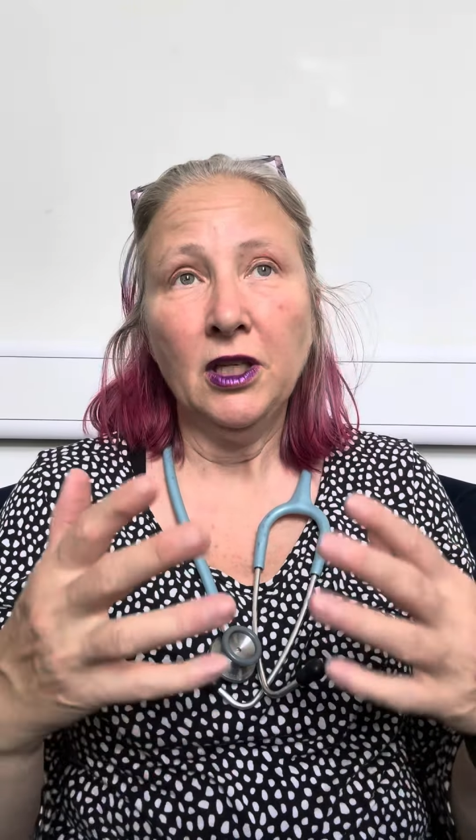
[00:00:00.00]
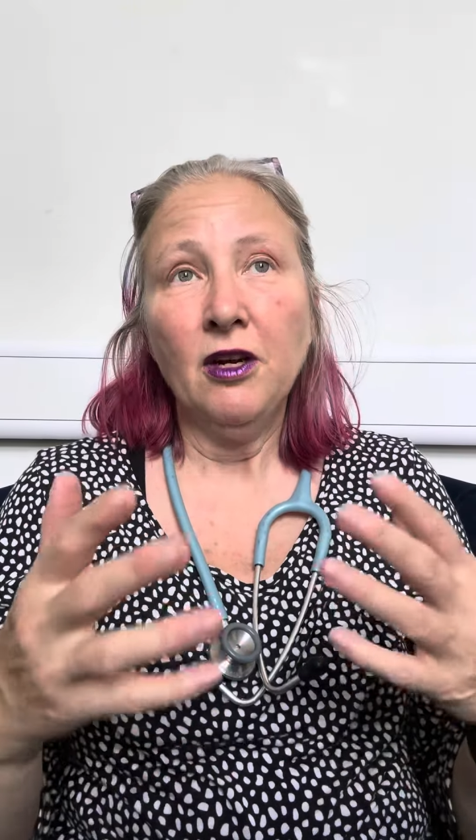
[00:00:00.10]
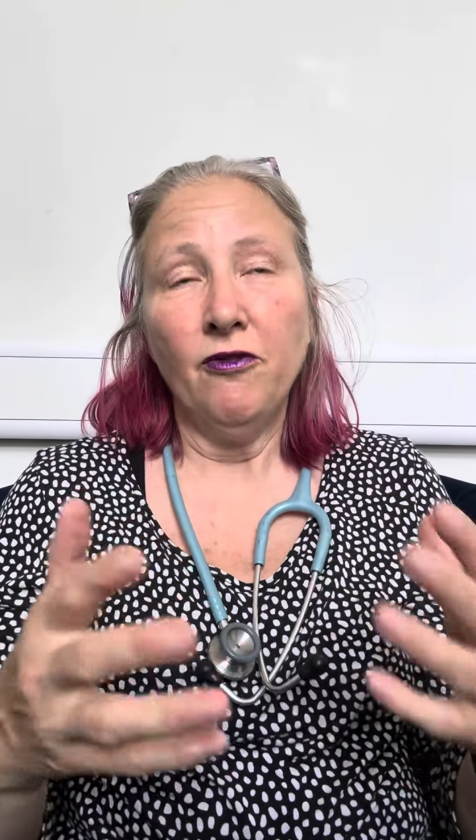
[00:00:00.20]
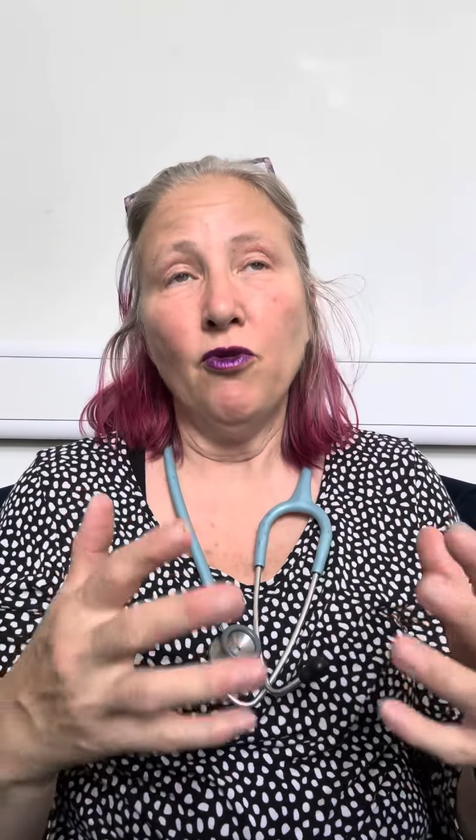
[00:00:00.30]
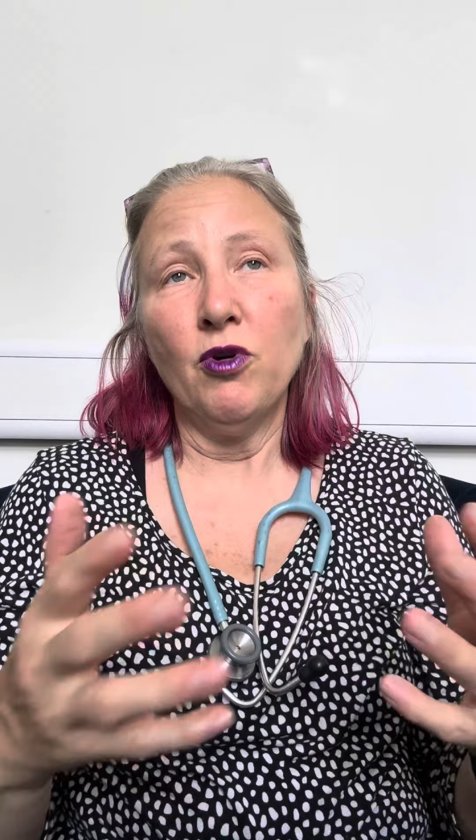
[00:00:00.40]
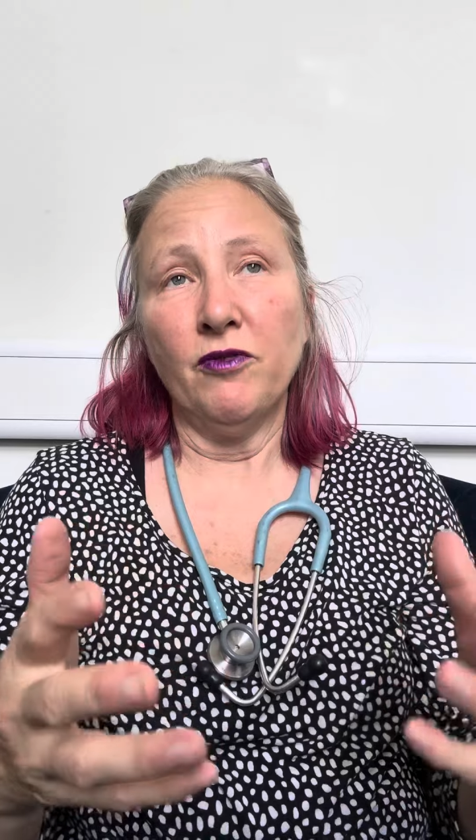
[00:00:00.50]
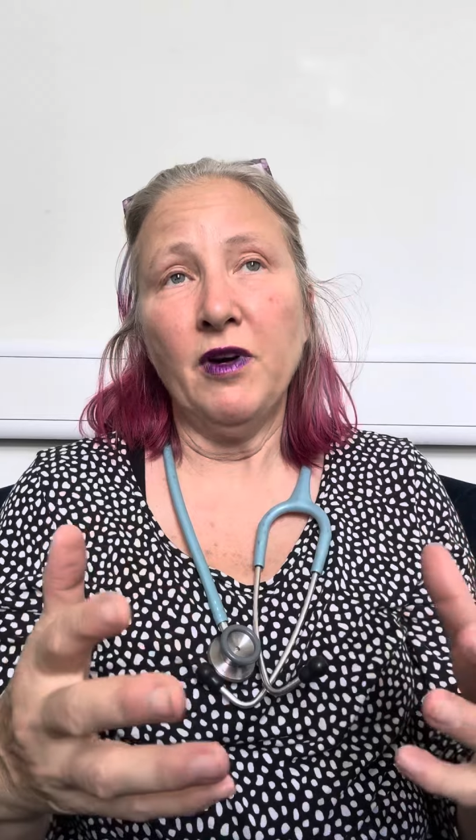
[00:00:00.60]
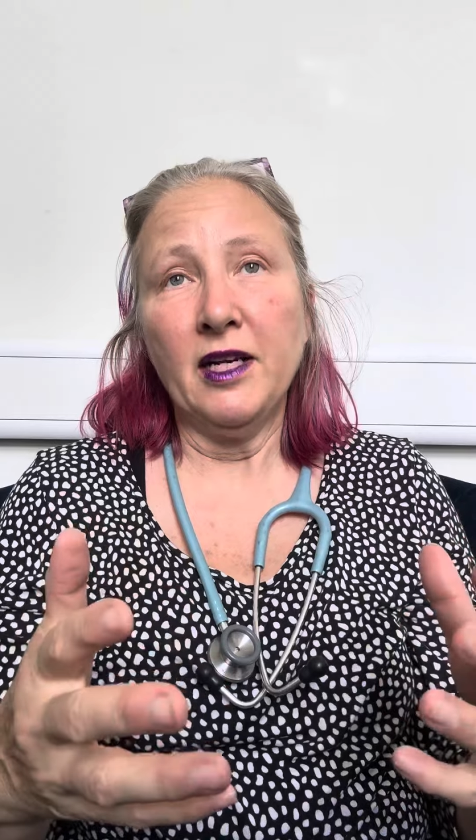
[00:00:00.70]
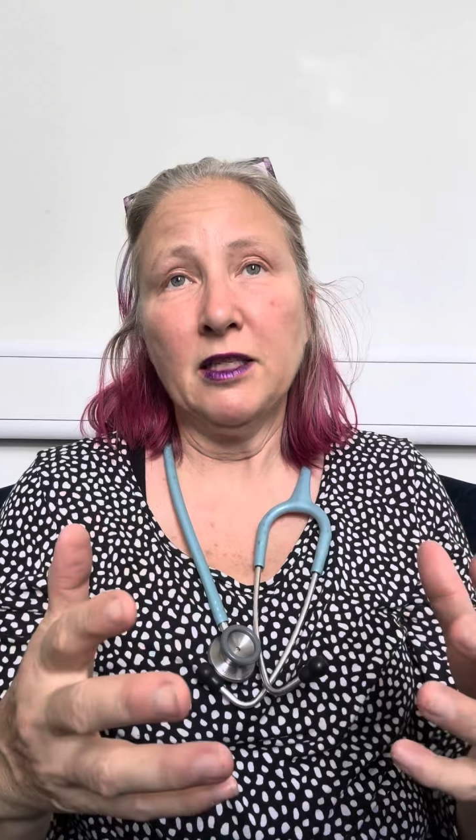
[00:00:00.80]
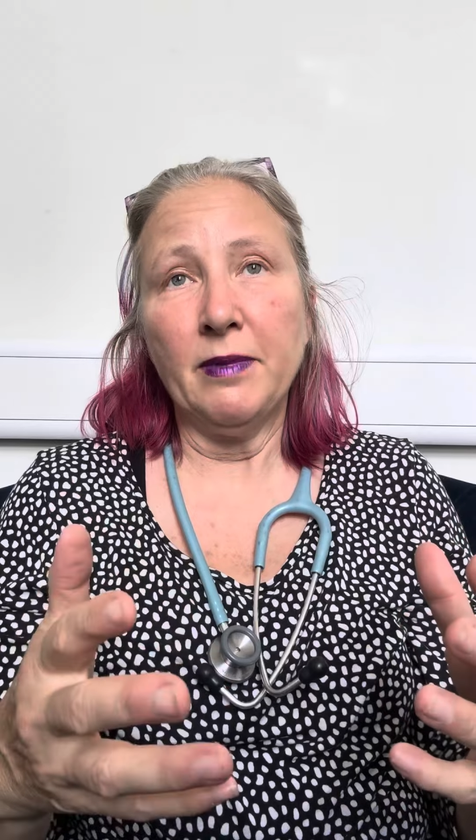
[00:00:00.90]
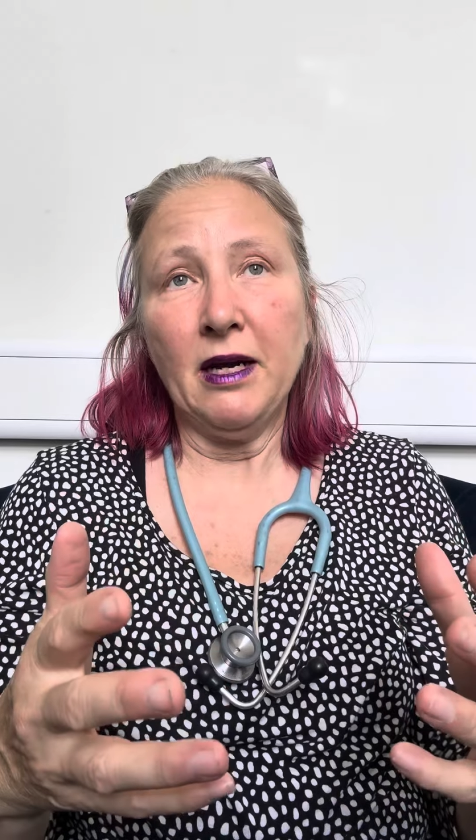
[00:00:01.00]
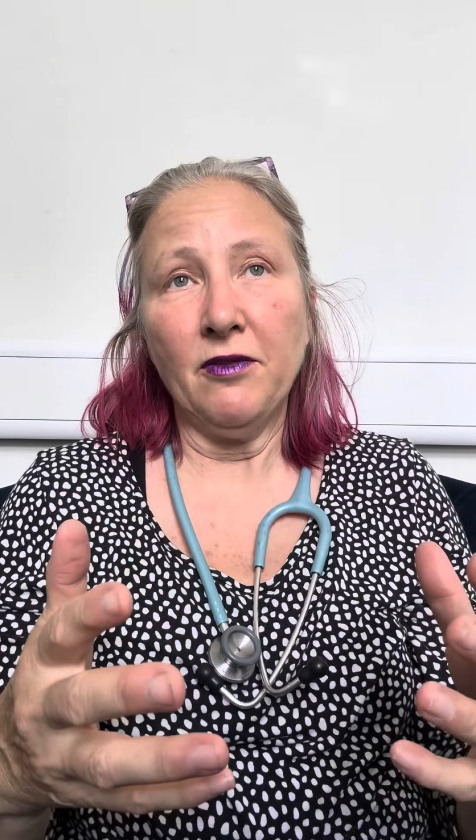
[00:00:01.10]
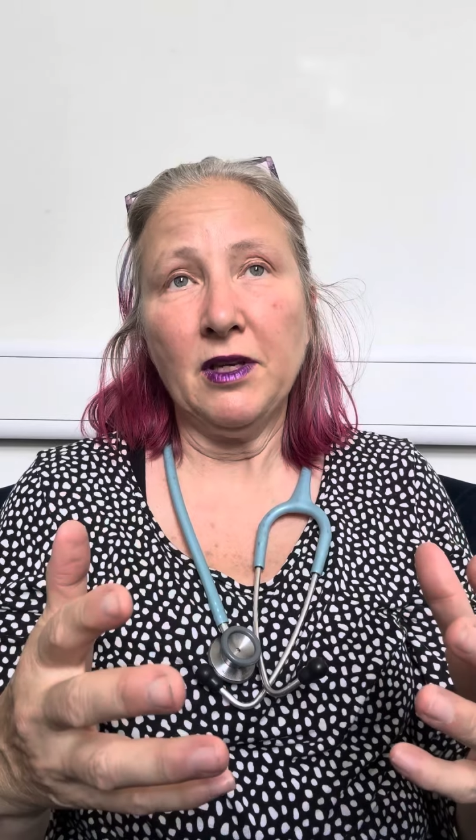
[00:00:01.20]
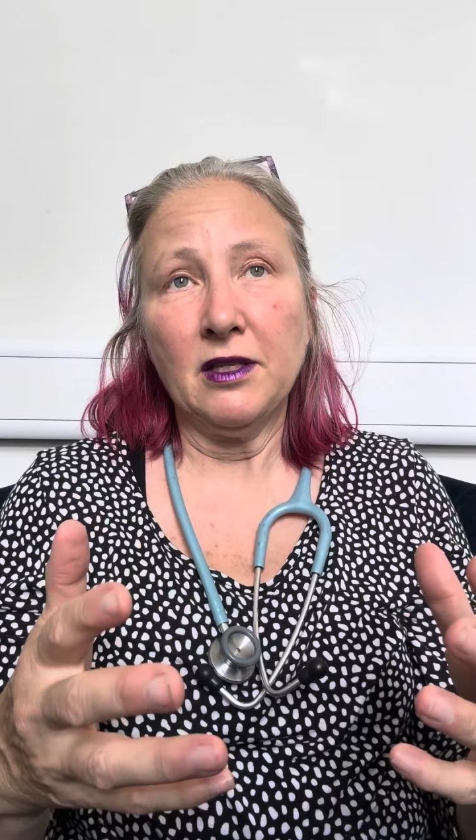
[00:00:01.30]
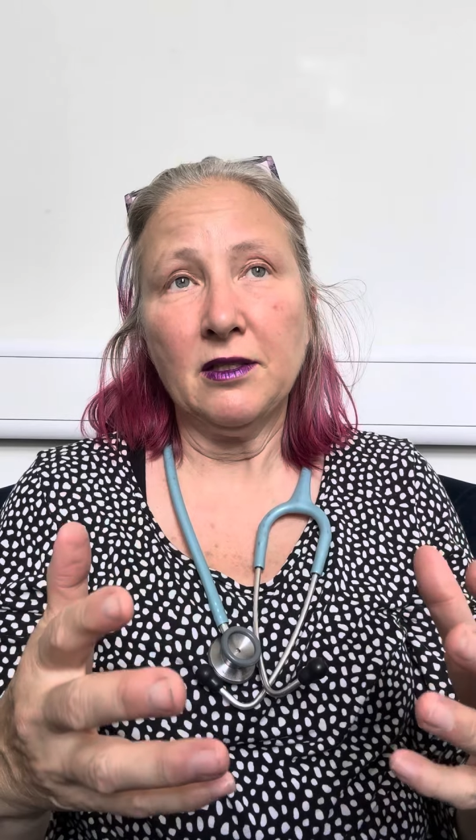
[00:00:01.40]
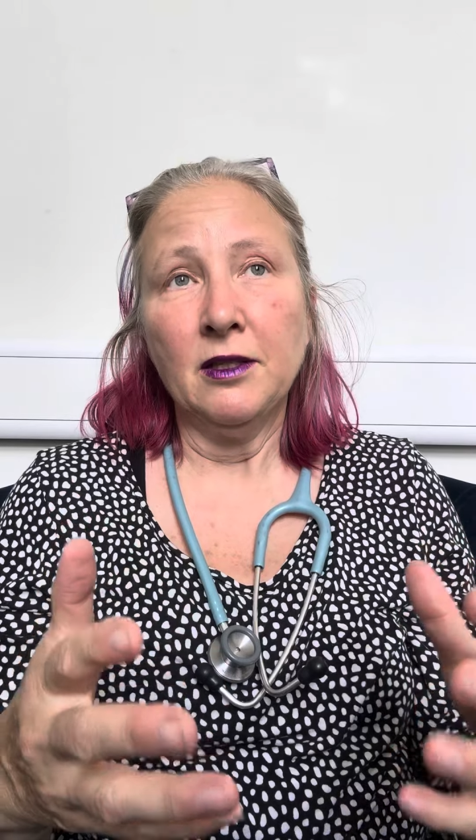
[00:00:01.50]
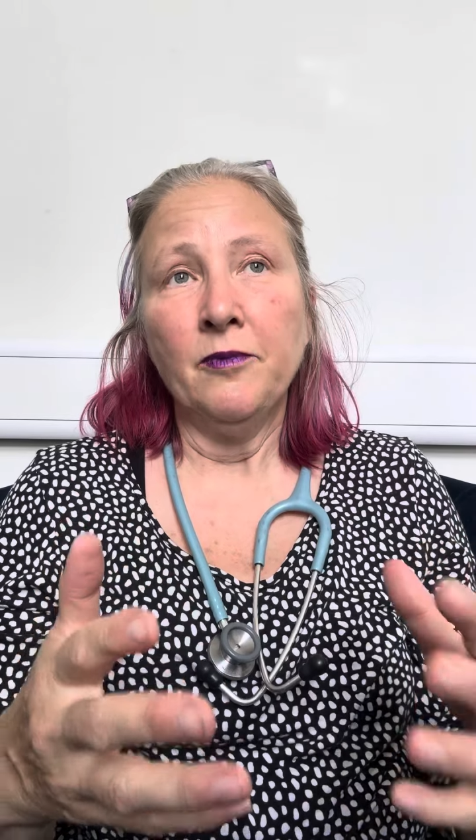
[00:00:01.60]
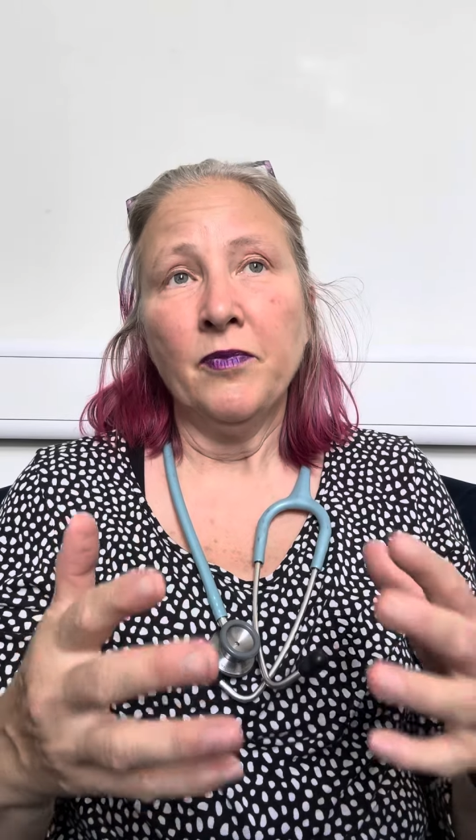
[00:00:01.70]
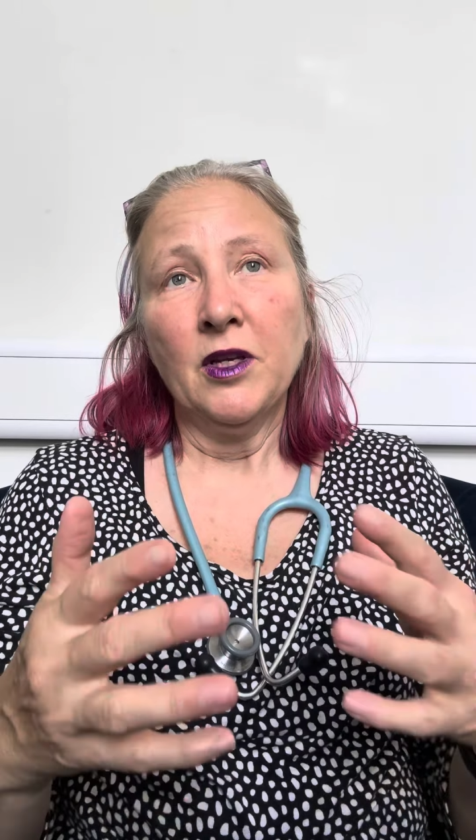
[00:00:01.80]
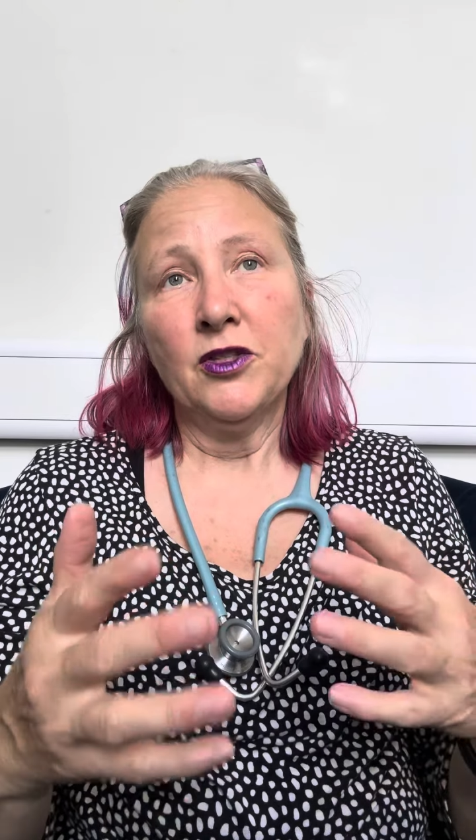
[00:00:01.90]
for advice about this.
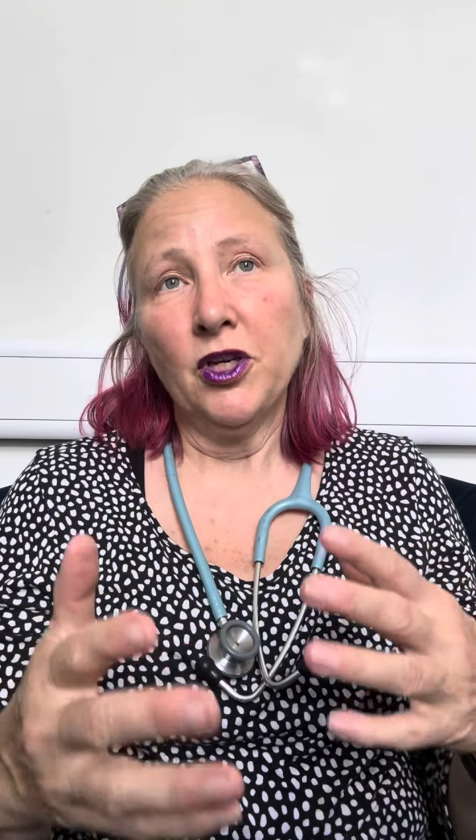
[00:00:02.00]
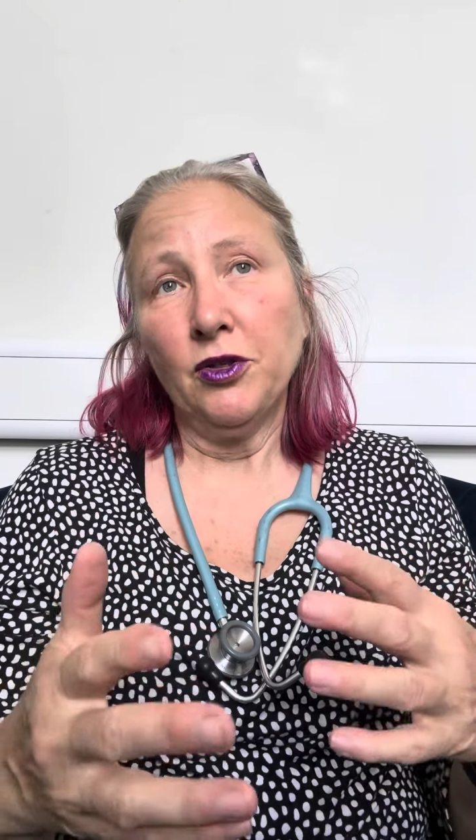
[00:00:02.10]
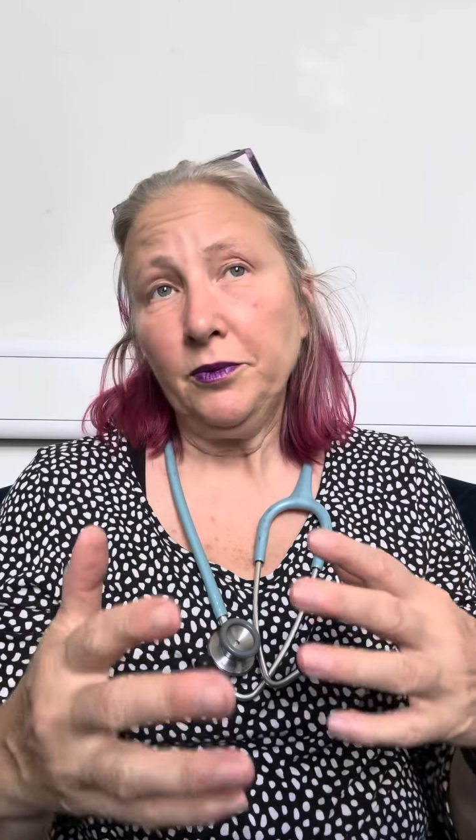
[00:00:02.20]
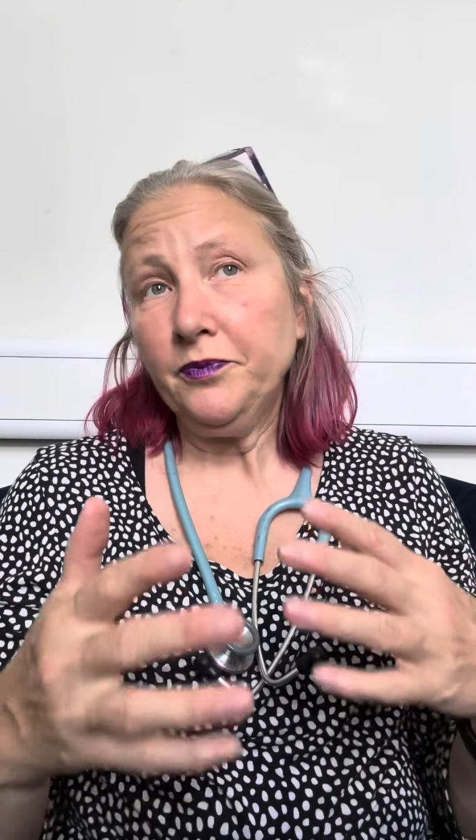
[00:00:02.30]
So